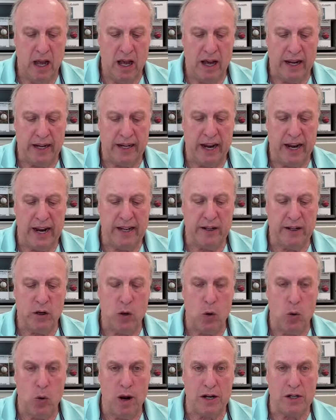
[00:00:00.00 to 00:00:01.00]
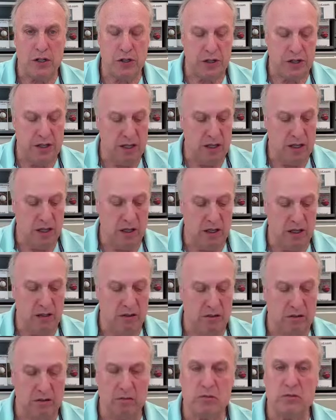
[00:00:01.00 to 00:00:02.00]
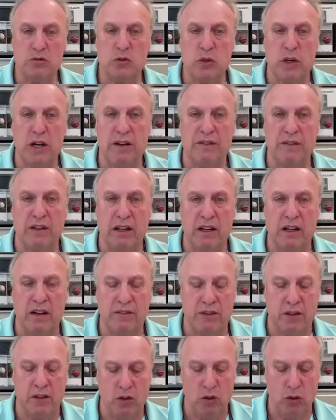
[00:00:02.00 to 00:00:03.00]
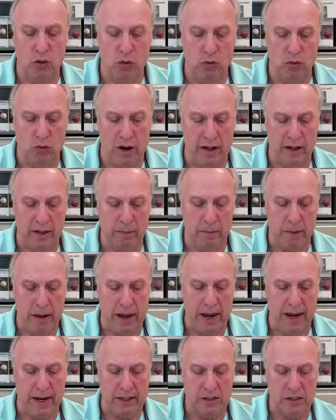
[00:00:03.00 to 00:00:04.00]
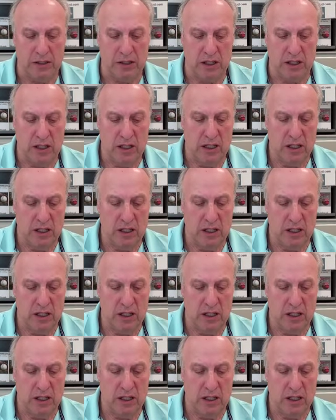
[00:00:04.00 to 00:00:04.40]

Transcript: I kind of questioned the drafting of the two running backs.